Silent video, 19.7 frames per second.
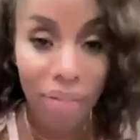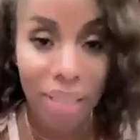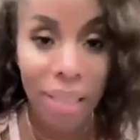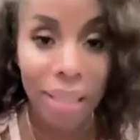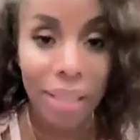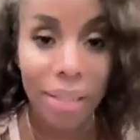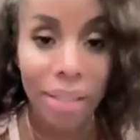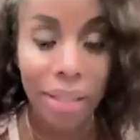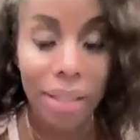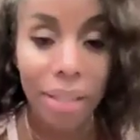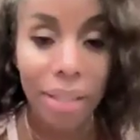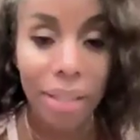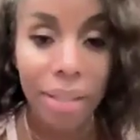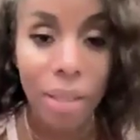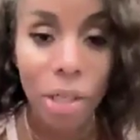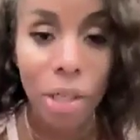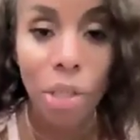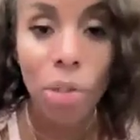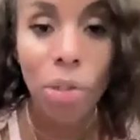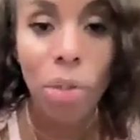of senses.
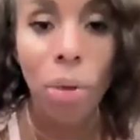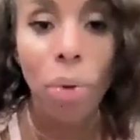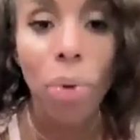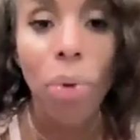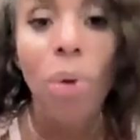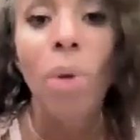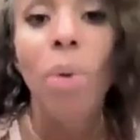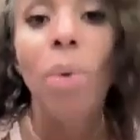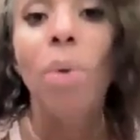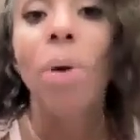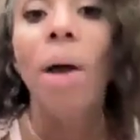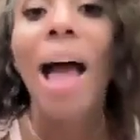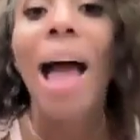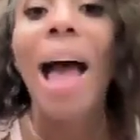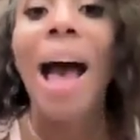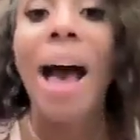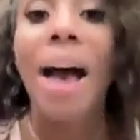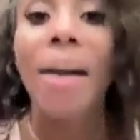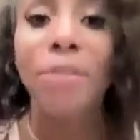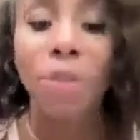So
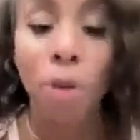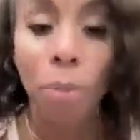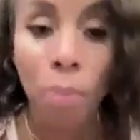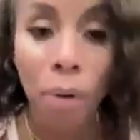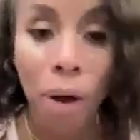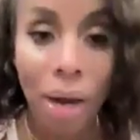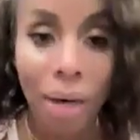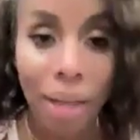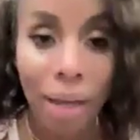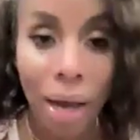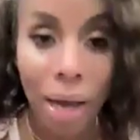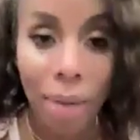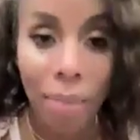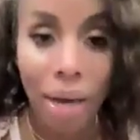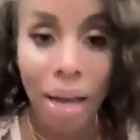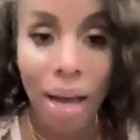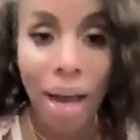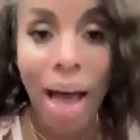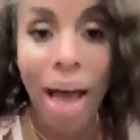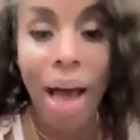after
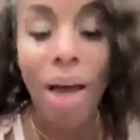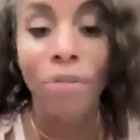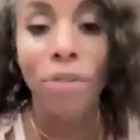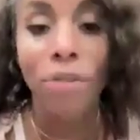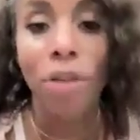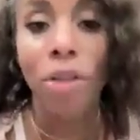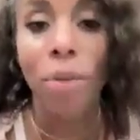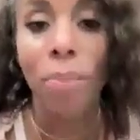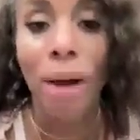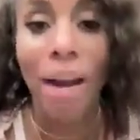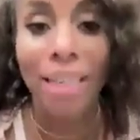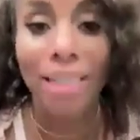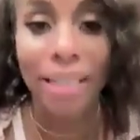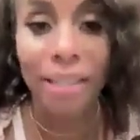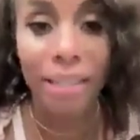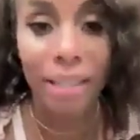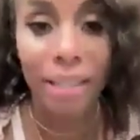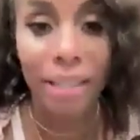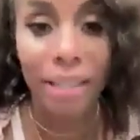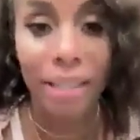pranayama, after the
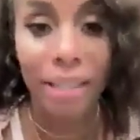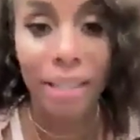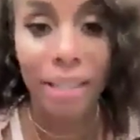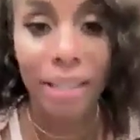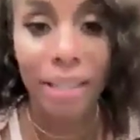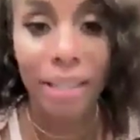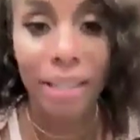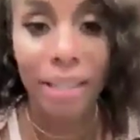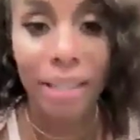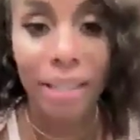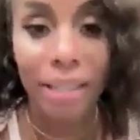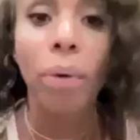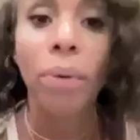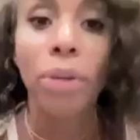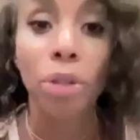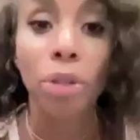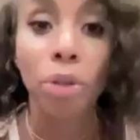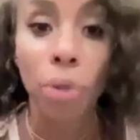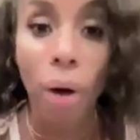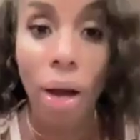practicing of the
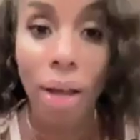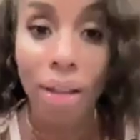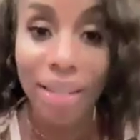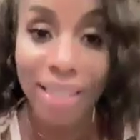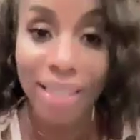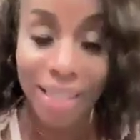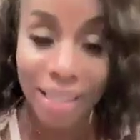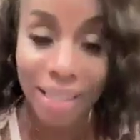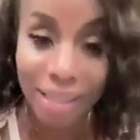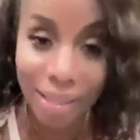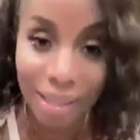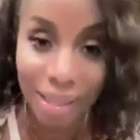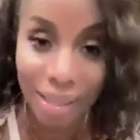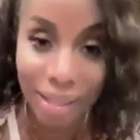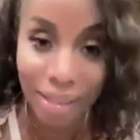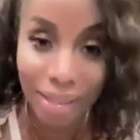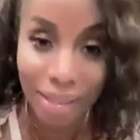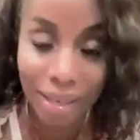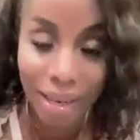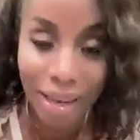breath, we withdraw the
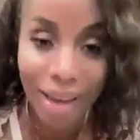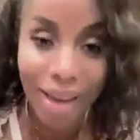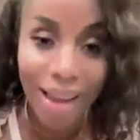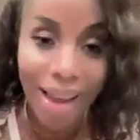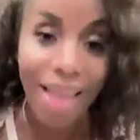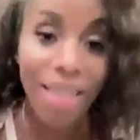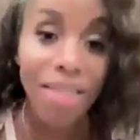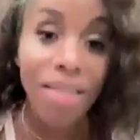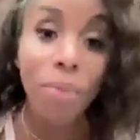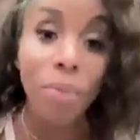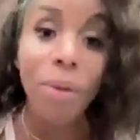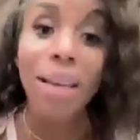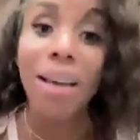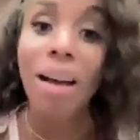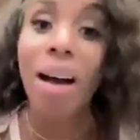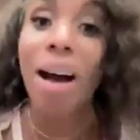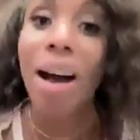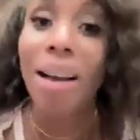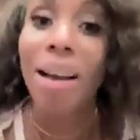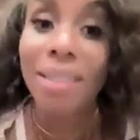senses. And
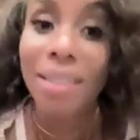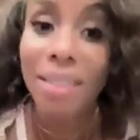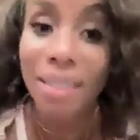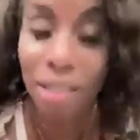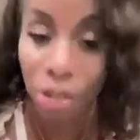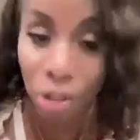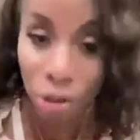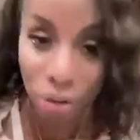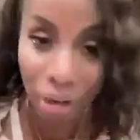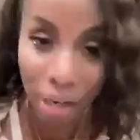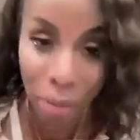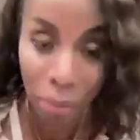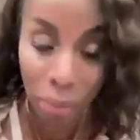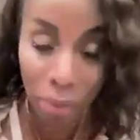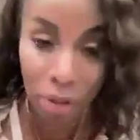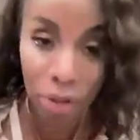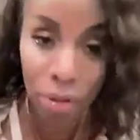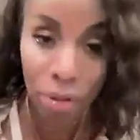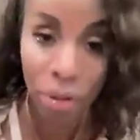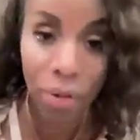then we
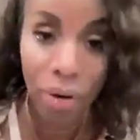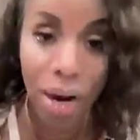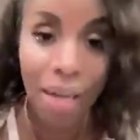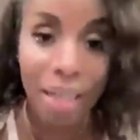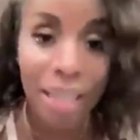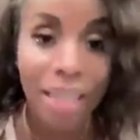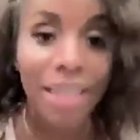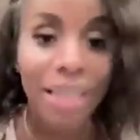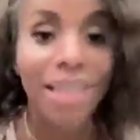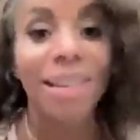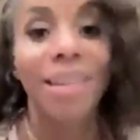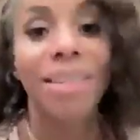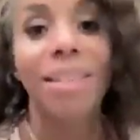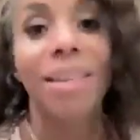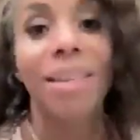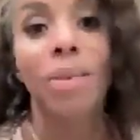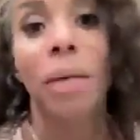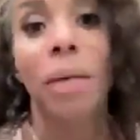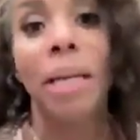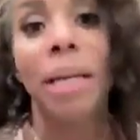concentrate with dharana,
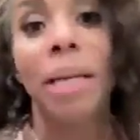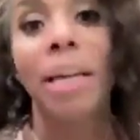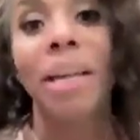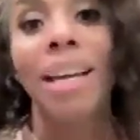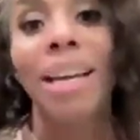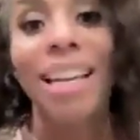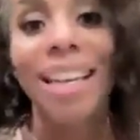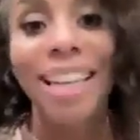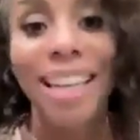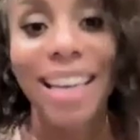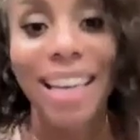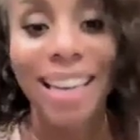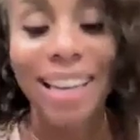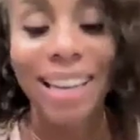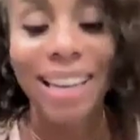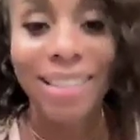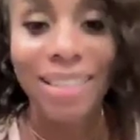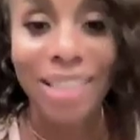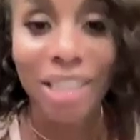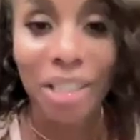and then we
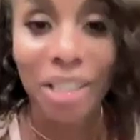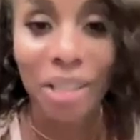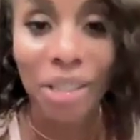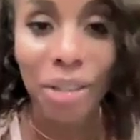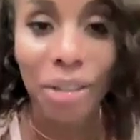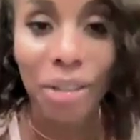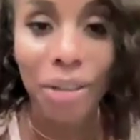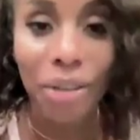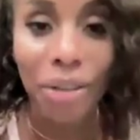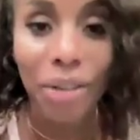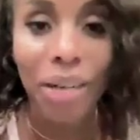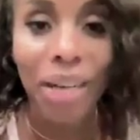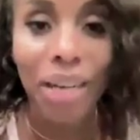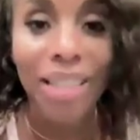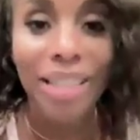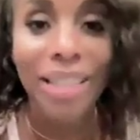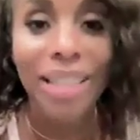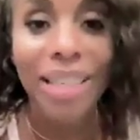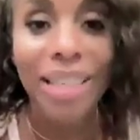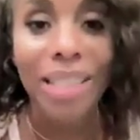get into
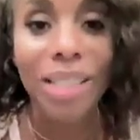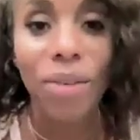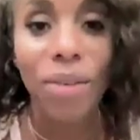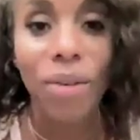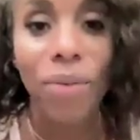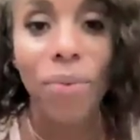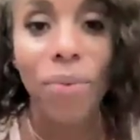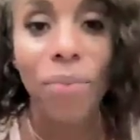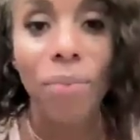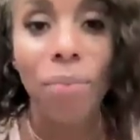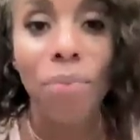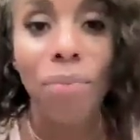this